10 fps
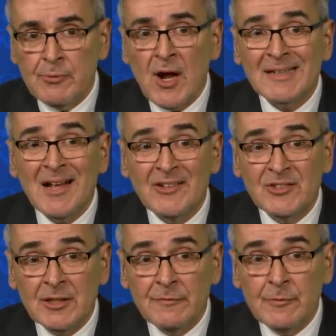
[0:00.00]

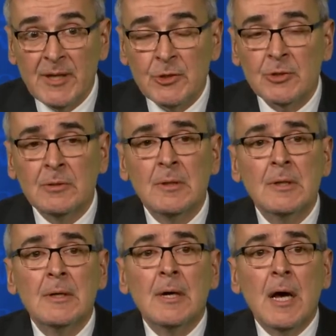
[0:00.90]
prognostic information,
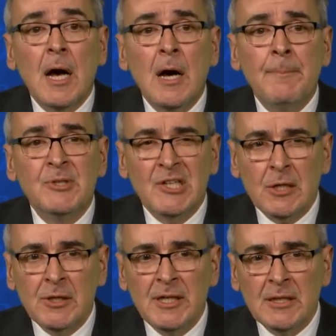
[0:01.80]
uh,
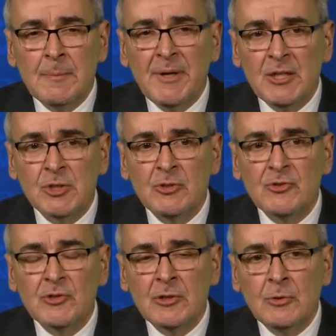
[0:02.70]
particularly in the
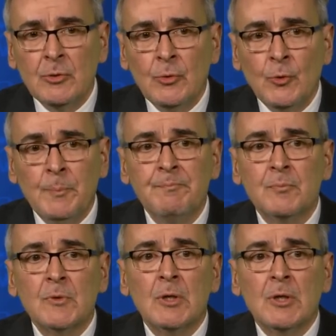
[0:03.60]
patients in whom
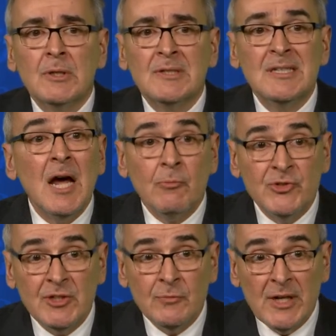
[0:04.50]
did not
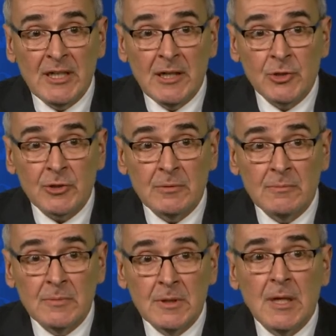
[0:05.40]
receive radiation.
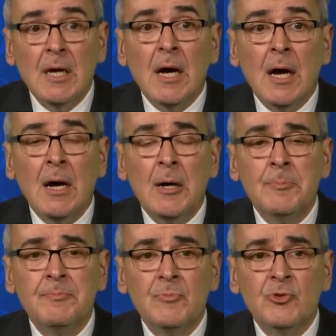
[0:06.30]

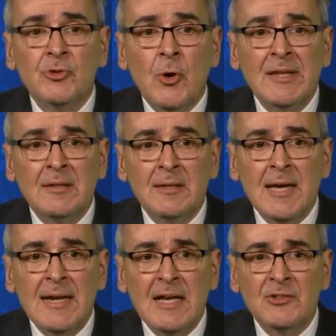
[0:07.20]
Um, so I think
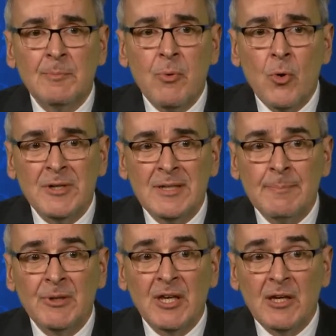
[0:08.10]
that has important
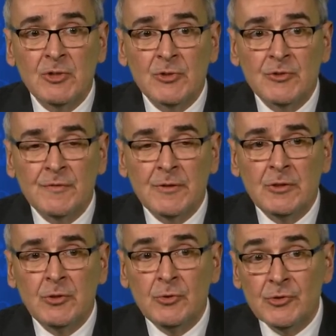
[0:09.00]
implications for the
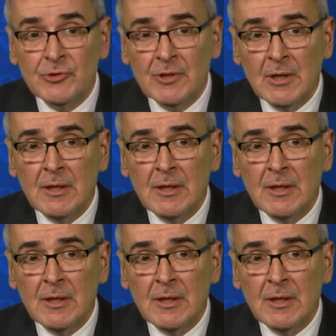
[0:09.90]
use